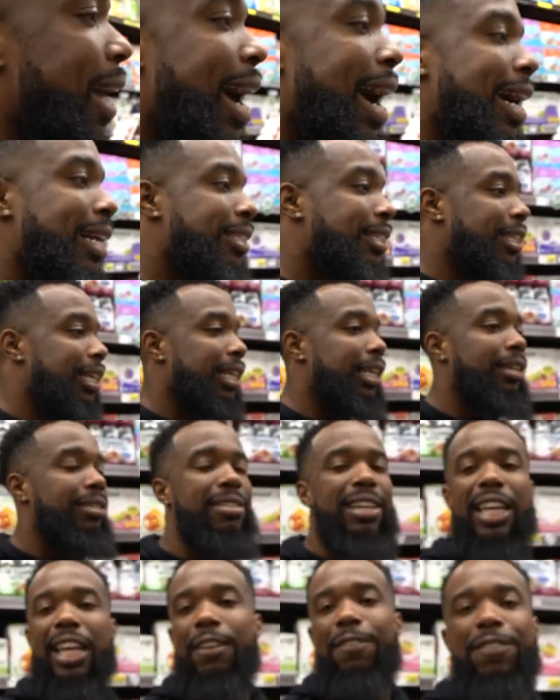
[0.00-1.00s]
hygiene,
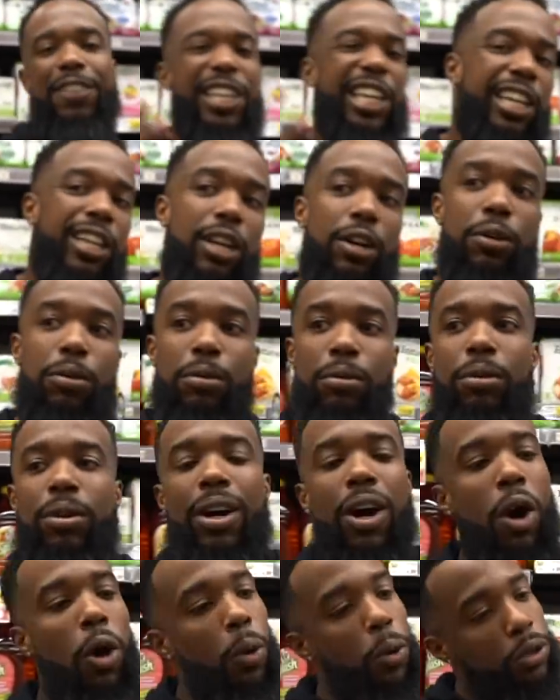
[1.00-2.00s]
teeth yellow,
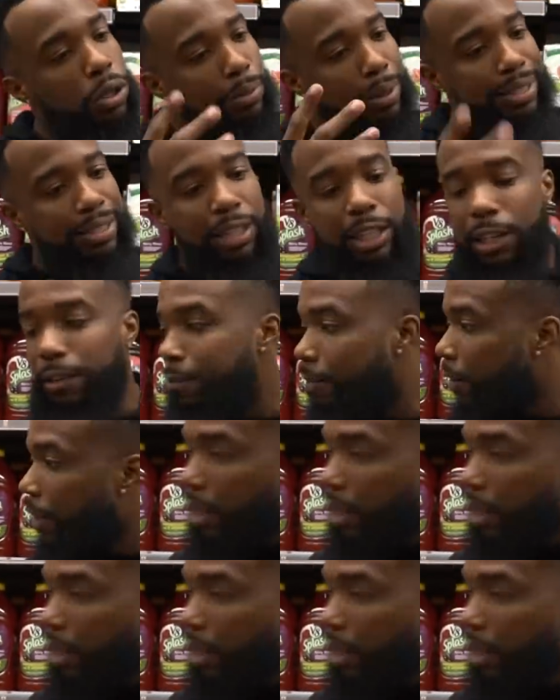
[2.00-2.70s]
holes in my teeth.